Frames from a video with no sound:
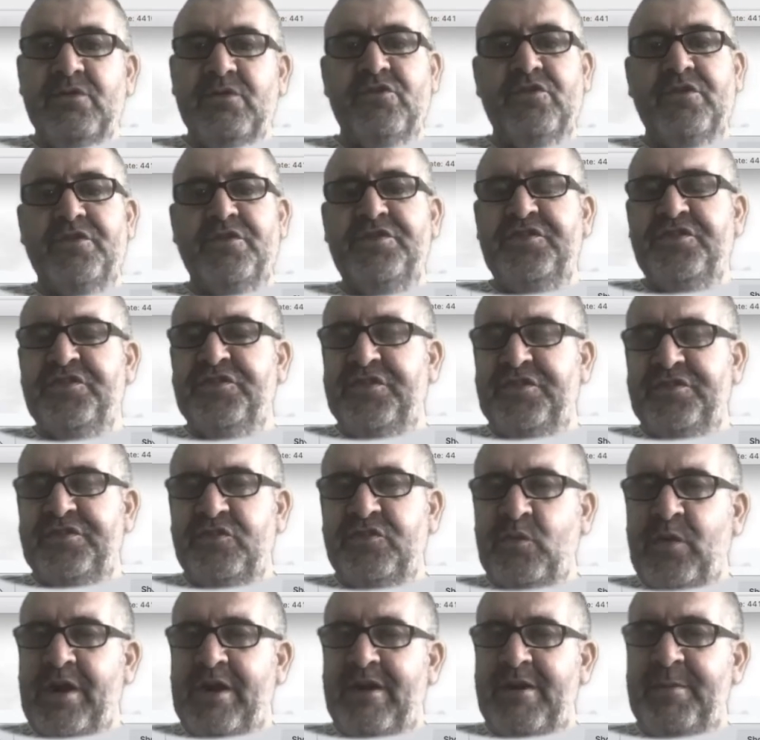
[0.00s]
So this is
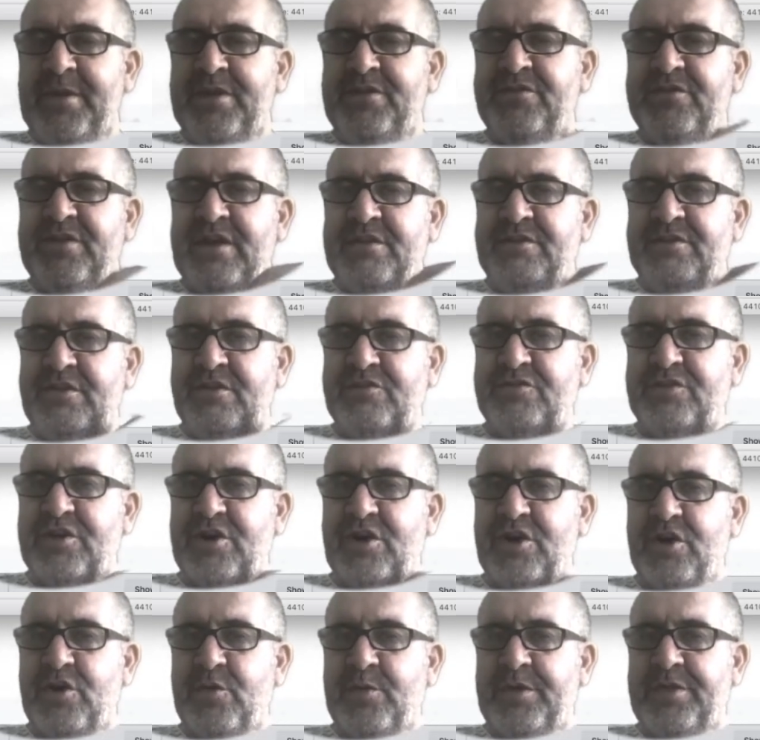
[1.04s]
where I'm intending to
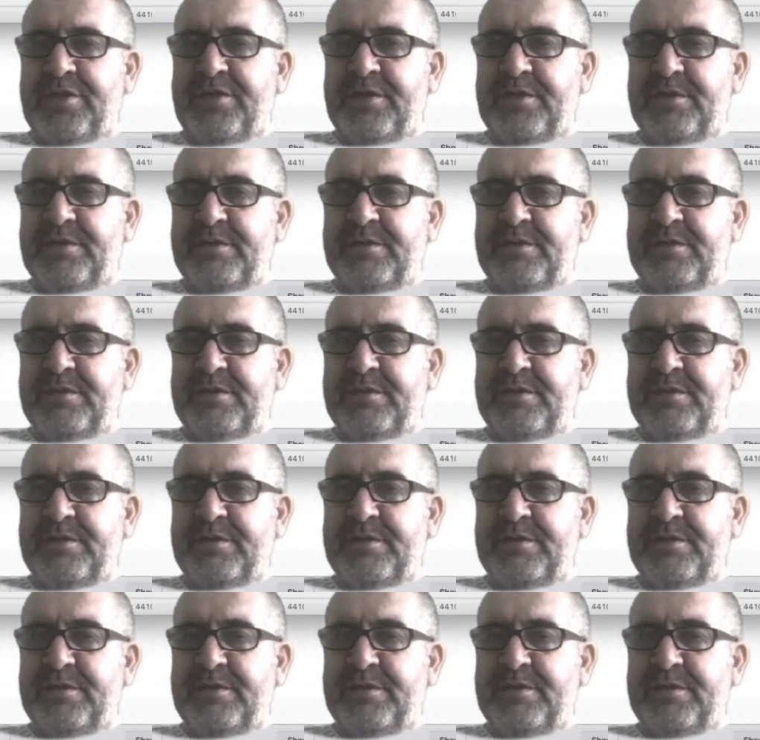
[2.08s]
go with.